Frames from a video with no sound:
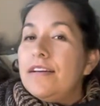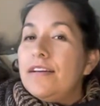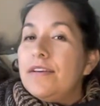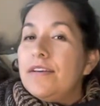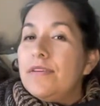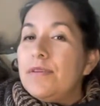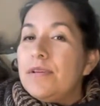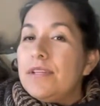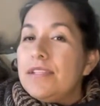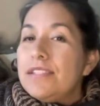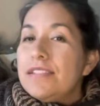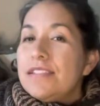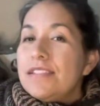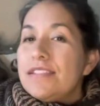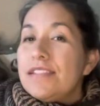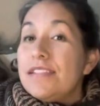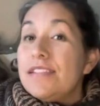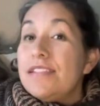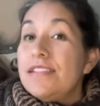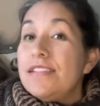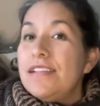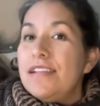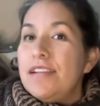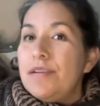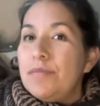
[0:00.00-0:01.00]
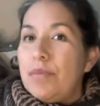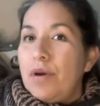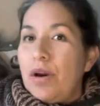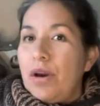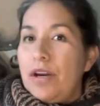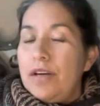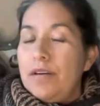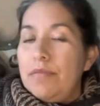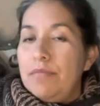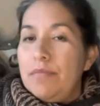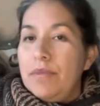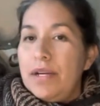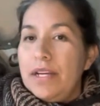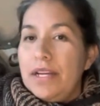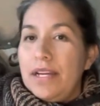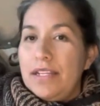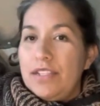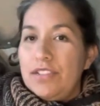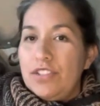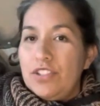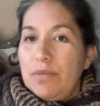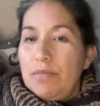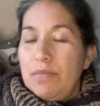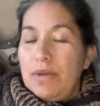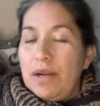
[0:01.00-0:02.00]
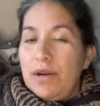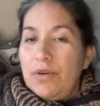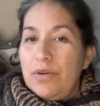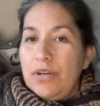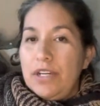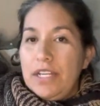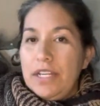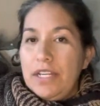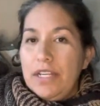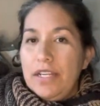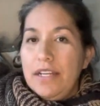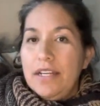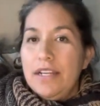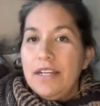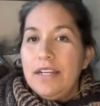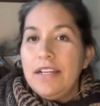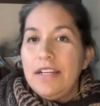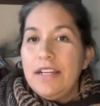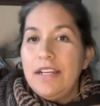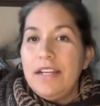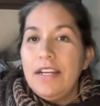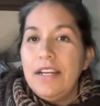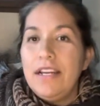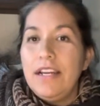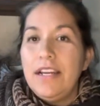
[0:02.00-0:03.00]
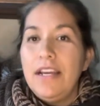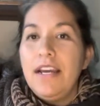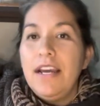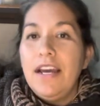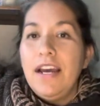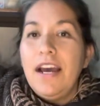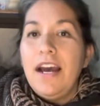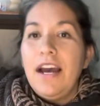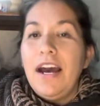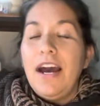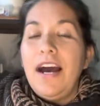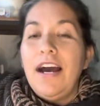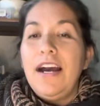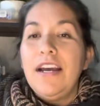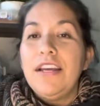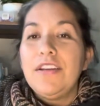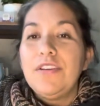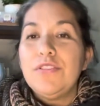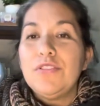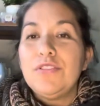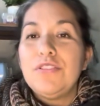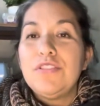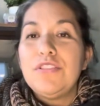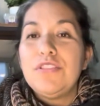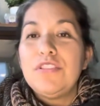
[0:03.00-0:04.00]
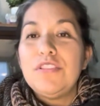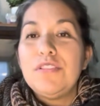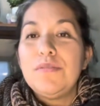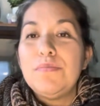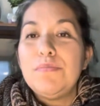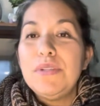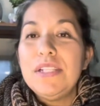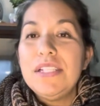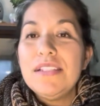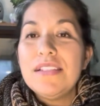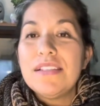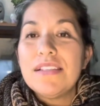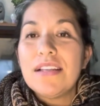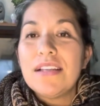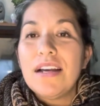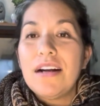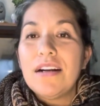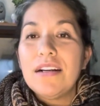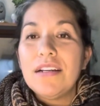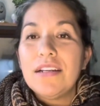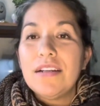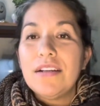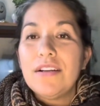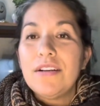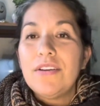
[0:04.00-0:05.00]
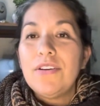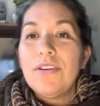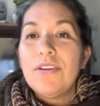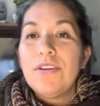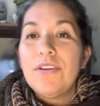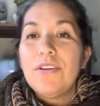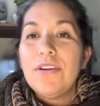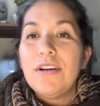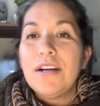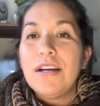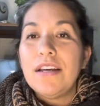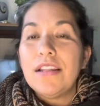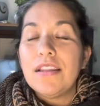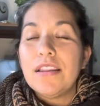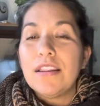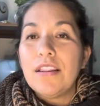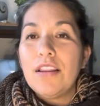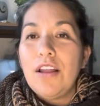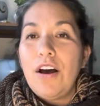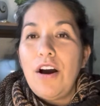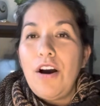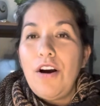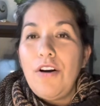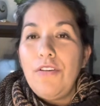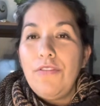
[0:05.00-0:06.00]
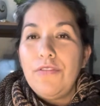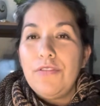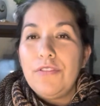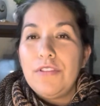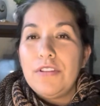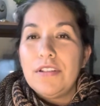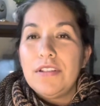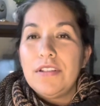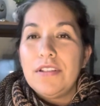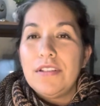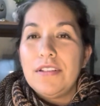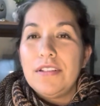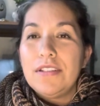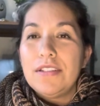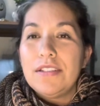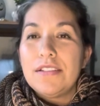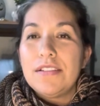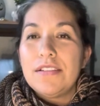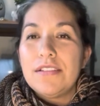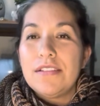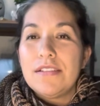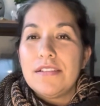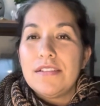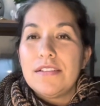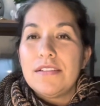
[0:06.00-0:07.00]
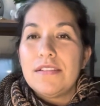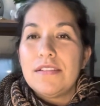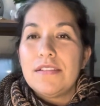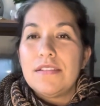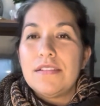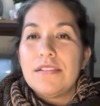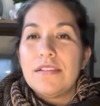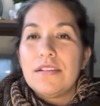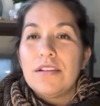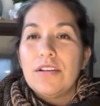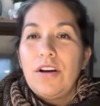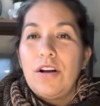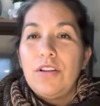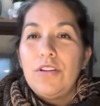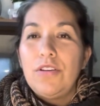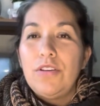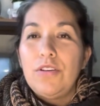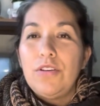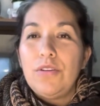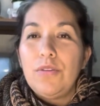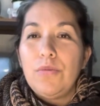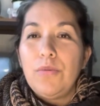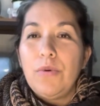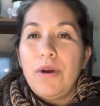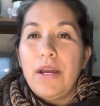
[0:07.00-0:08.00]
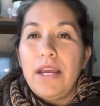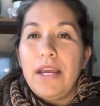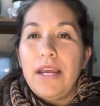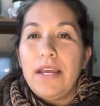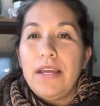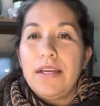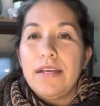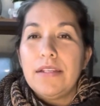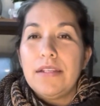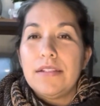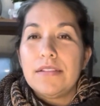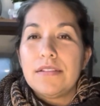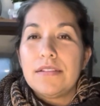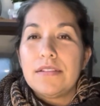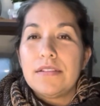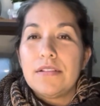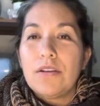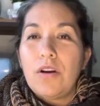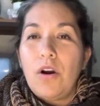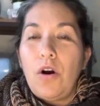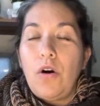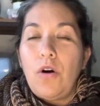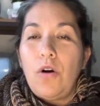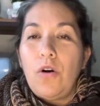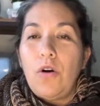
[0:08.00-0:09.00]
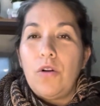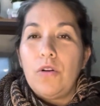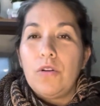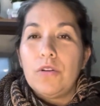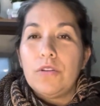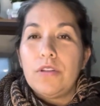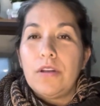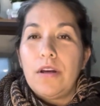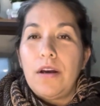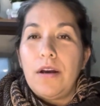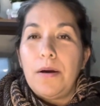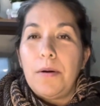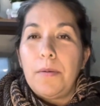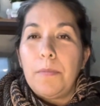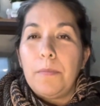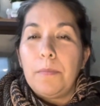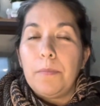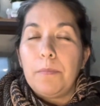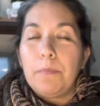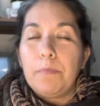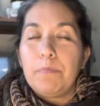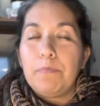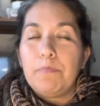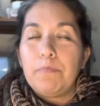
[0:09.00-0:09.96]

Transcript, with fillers: what is this, the Cinnabar by Andrea Mowry. I used Spin Cycle and Loft. This colorway is called um,